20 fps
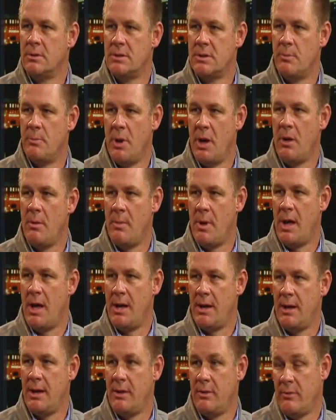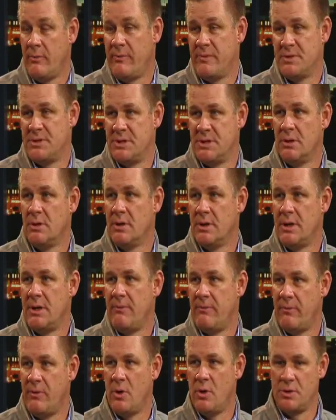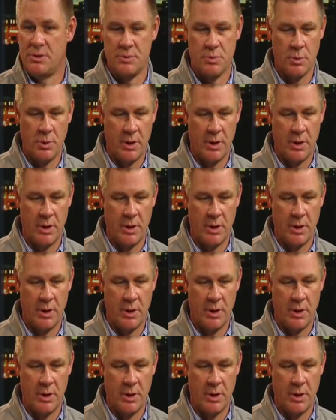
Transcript: to Belmont and their facility folks,